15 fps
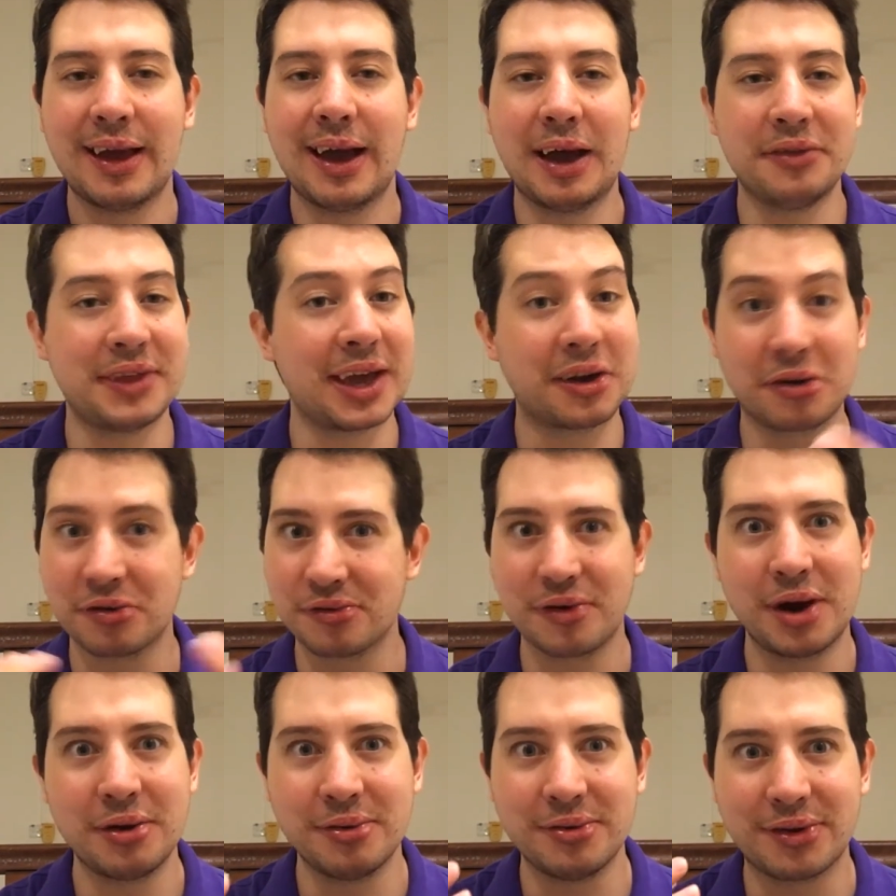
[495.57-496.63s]
and they
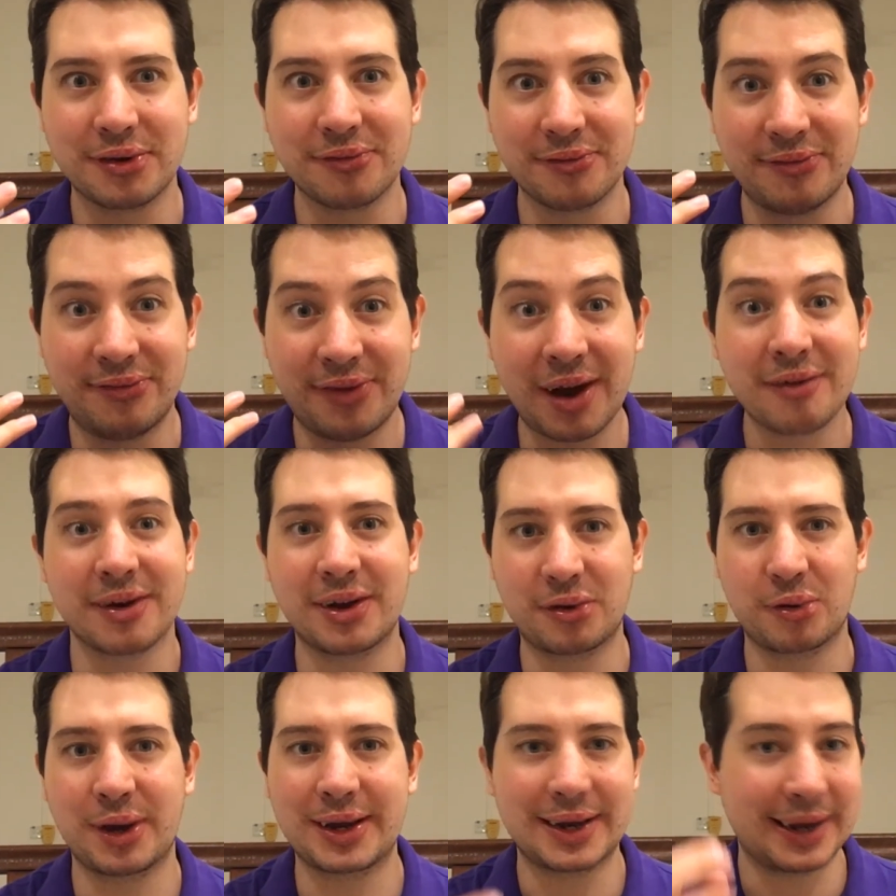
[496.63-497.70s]
corrode very
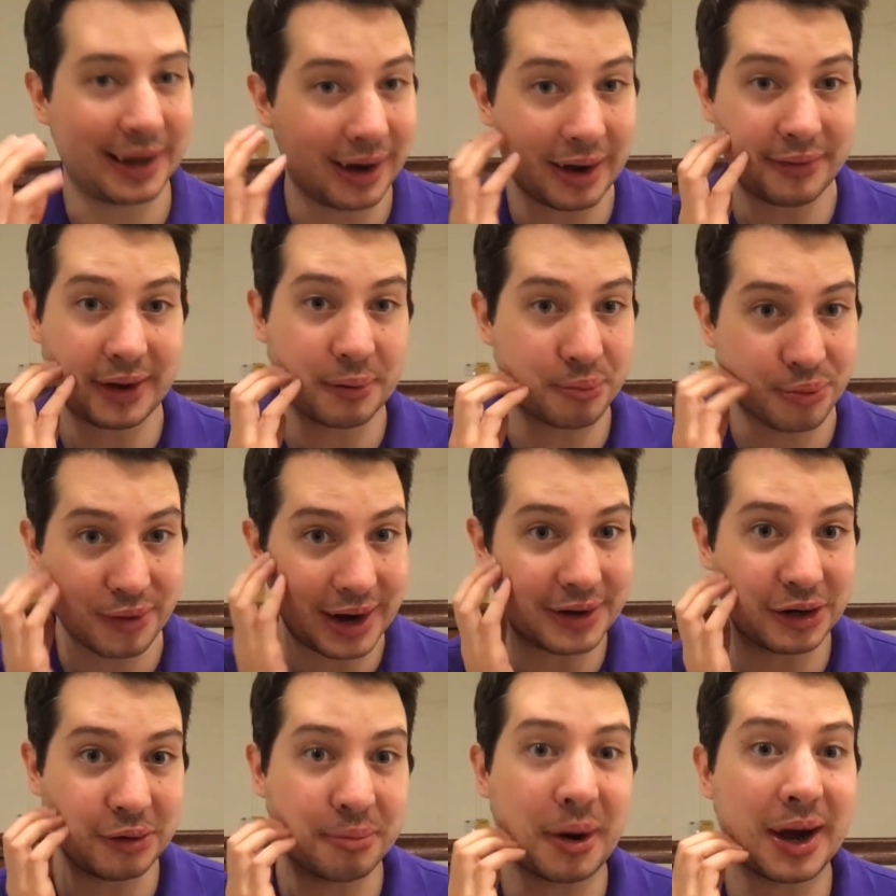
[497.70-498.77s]
quickly. I've had brand
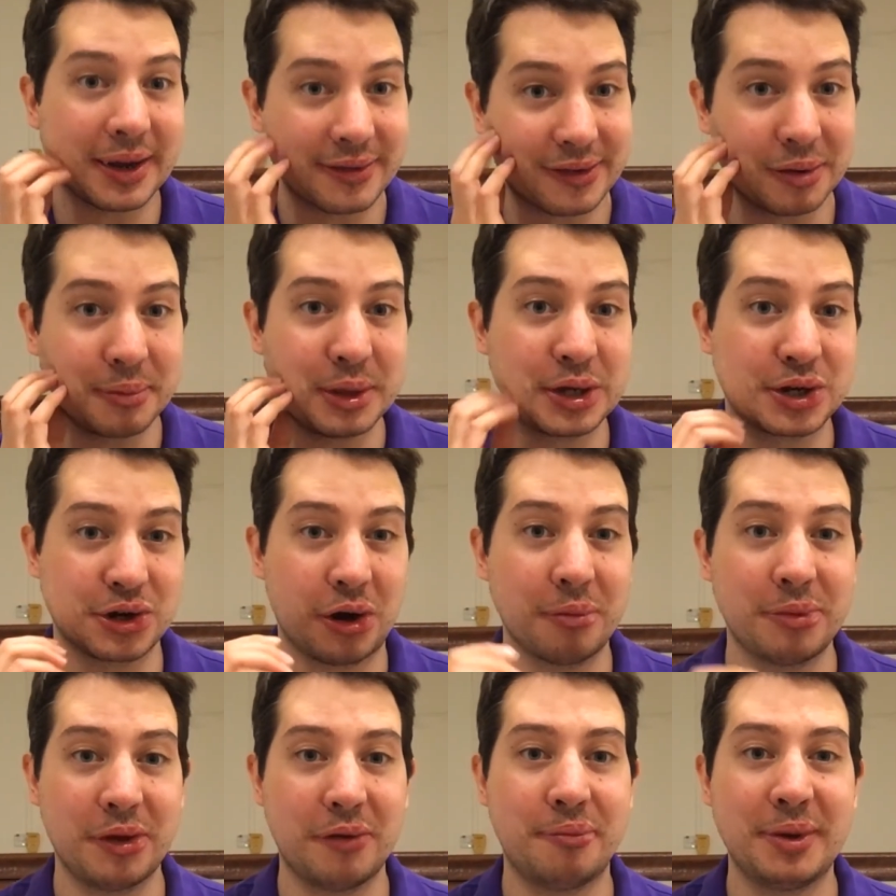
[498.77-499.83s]
new bikes come in the
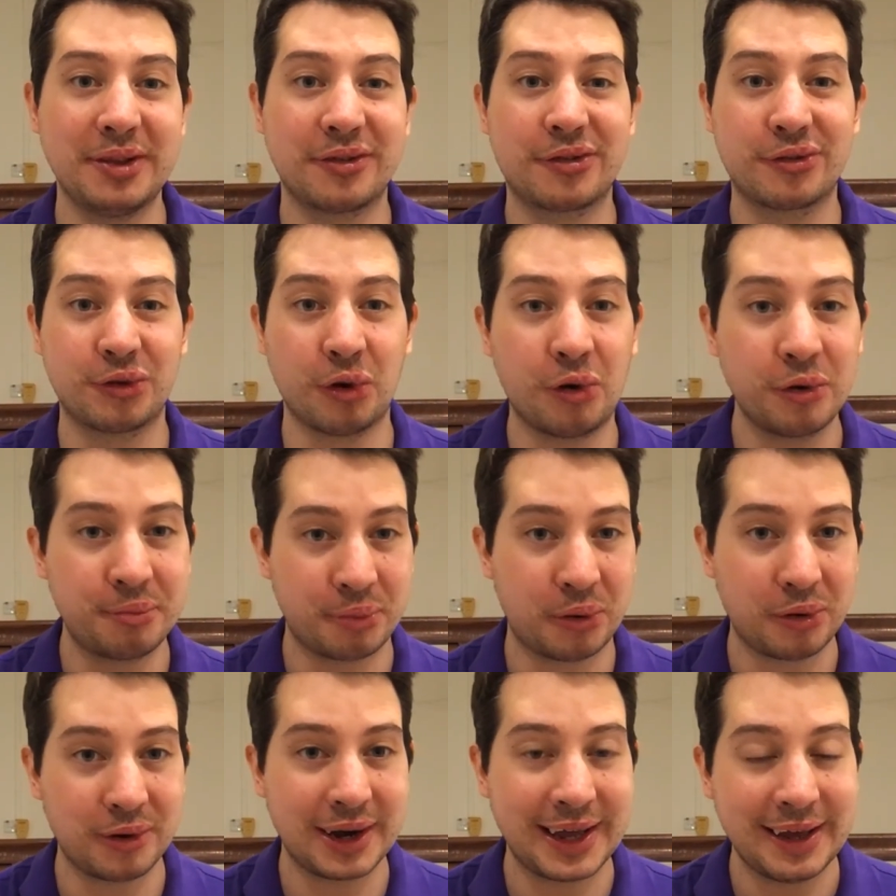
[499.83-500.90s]
shop that have been stored
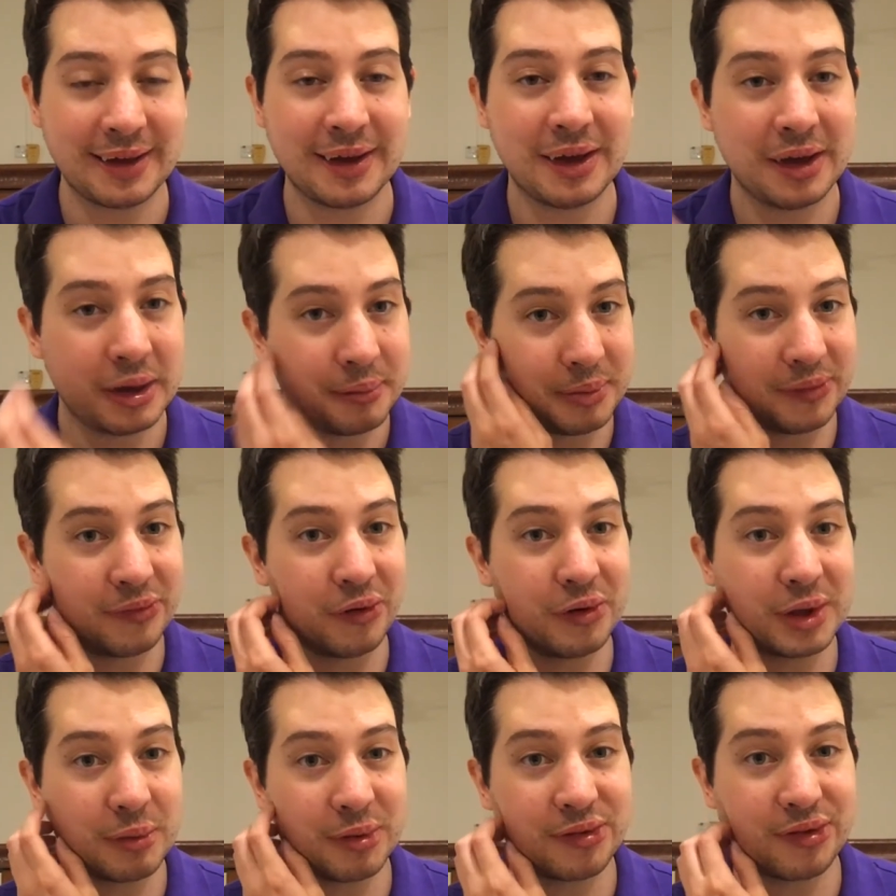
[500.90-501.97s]
poorly before
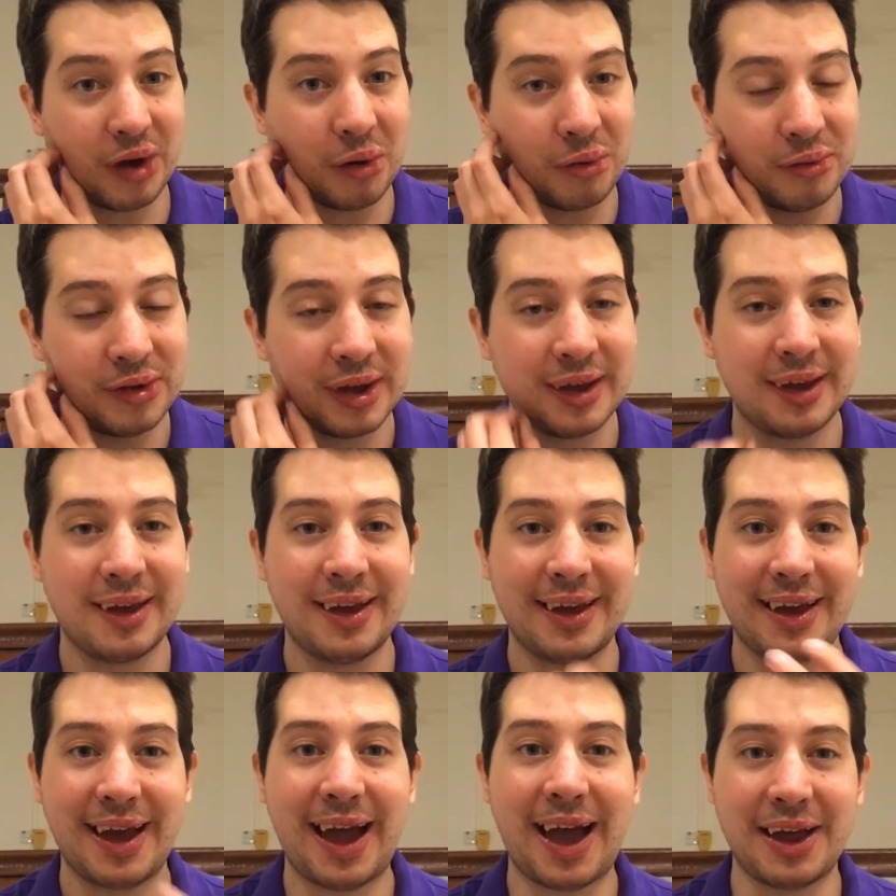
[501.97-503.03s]
they were sold,
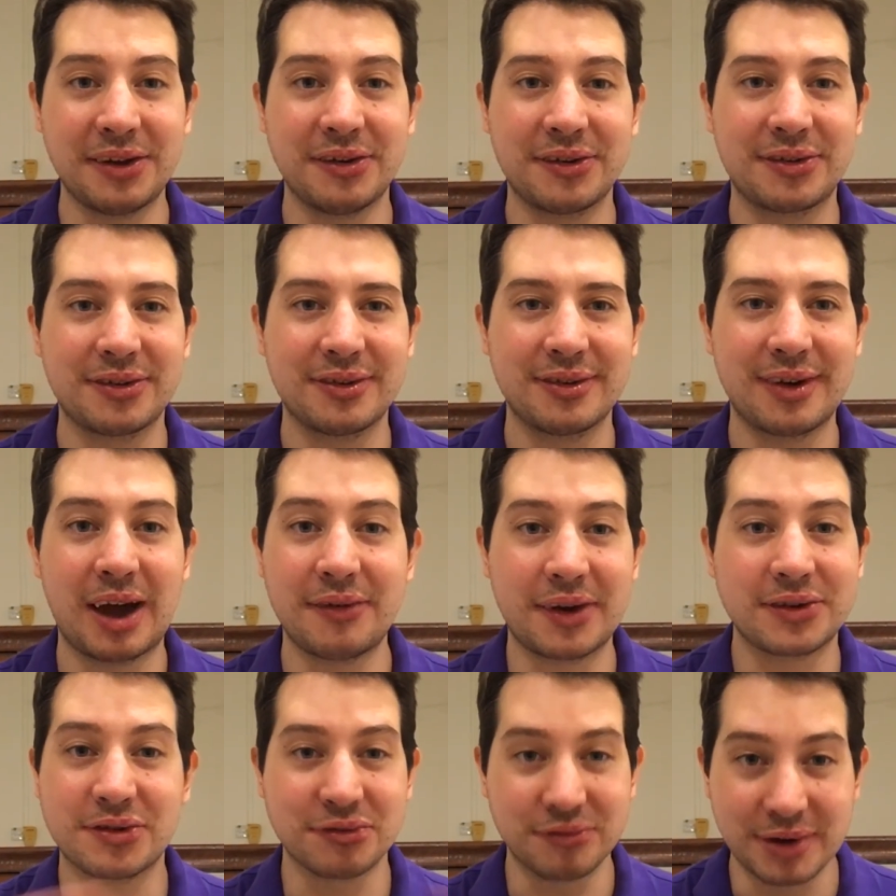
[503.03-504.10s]
and I've
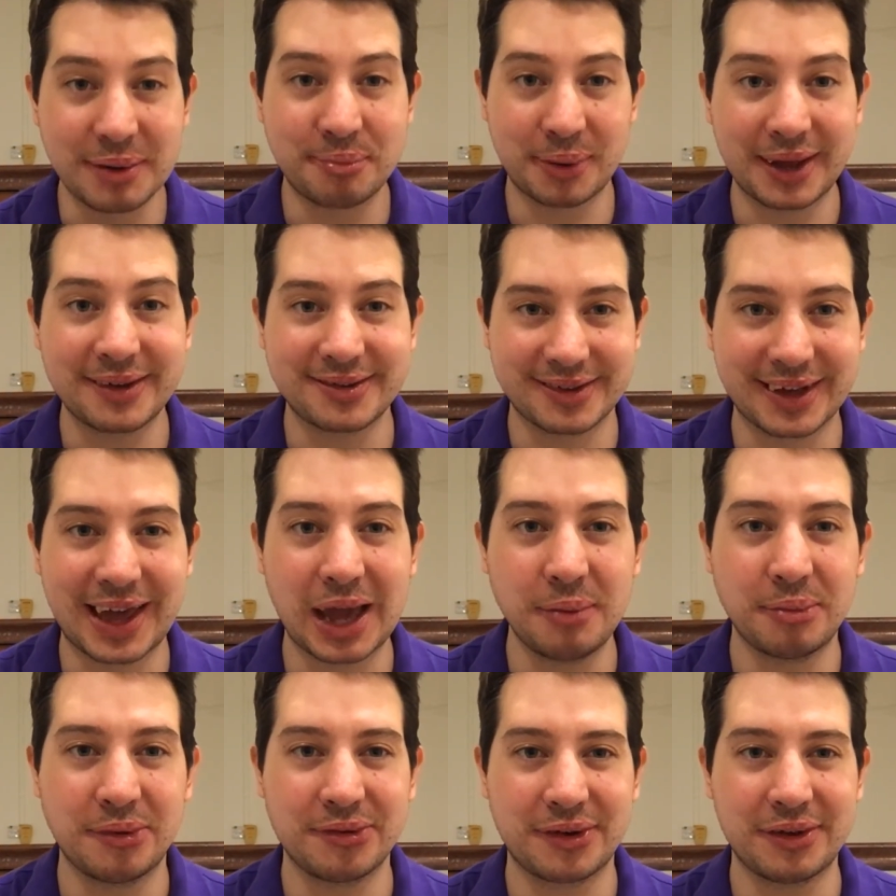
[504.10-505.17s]
had to replace the
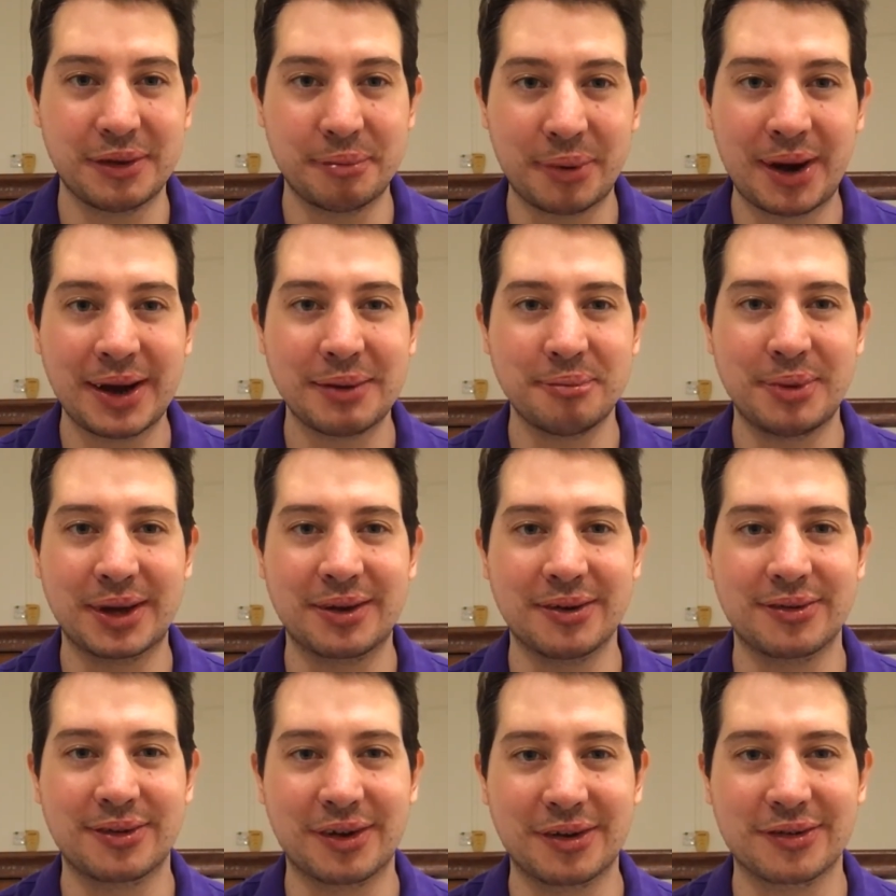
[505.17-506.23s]
cables on the bike
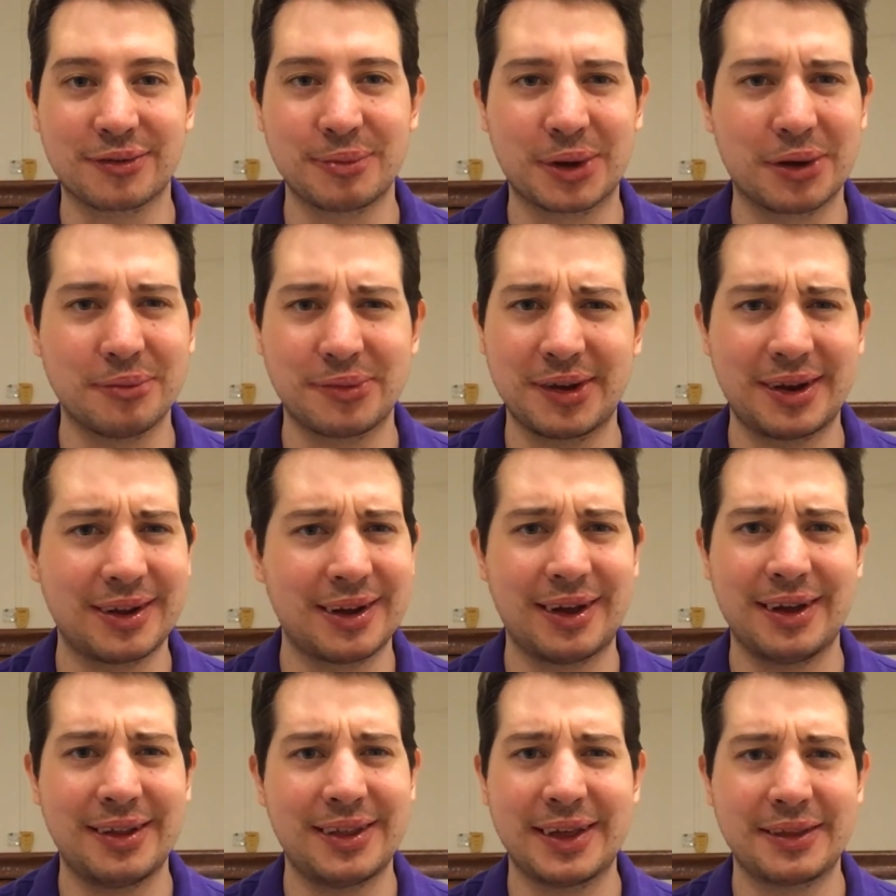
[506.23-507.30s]
because the customer comes in and
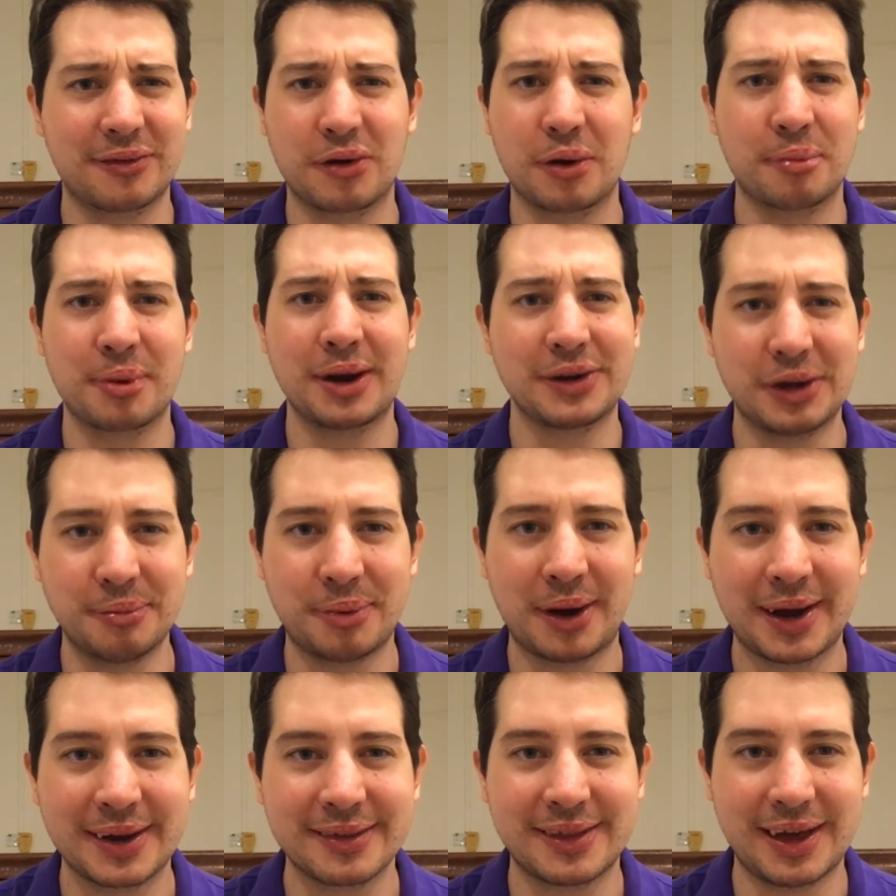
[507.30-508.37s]
like they've got a brand new
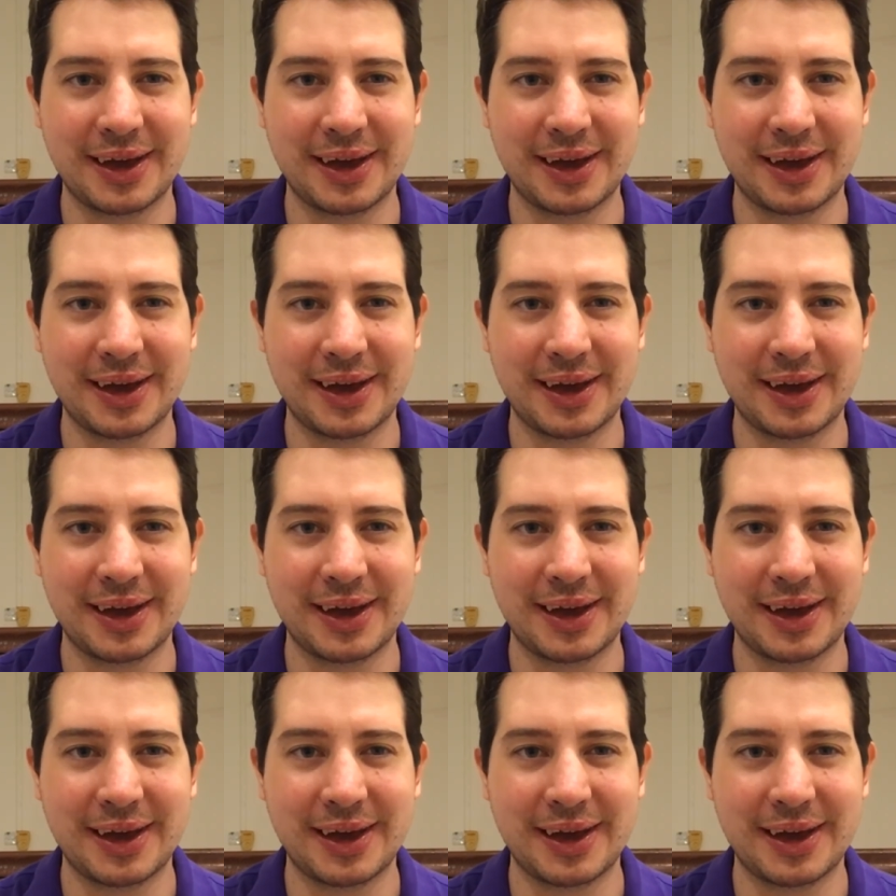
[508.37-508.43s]
bike,